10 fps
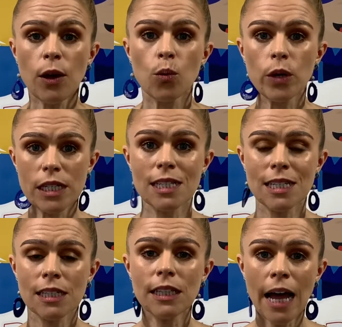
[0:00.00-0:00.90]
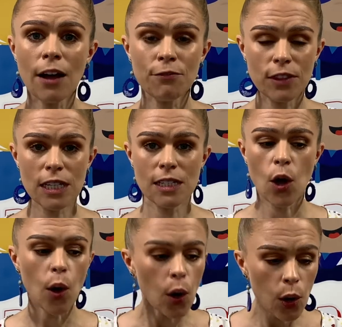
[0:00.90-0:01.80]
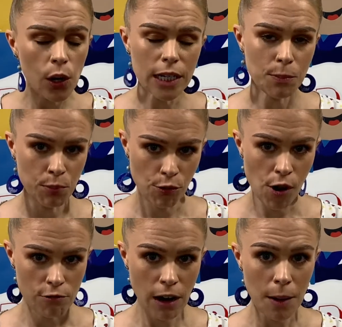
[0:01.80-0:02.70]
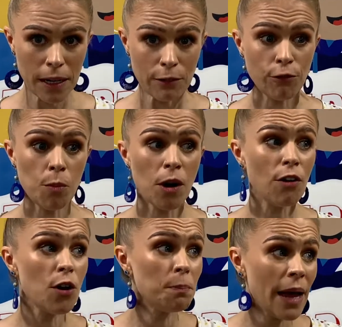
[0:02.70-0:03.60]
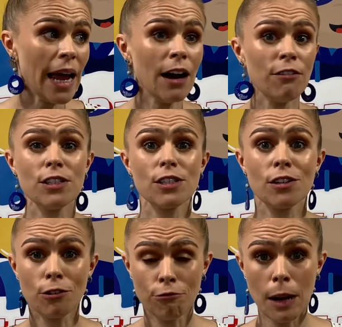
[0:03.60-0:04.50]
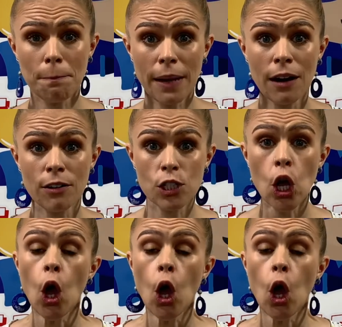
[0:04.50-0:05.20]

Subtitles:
we still have this early programming from our own parents and grandparents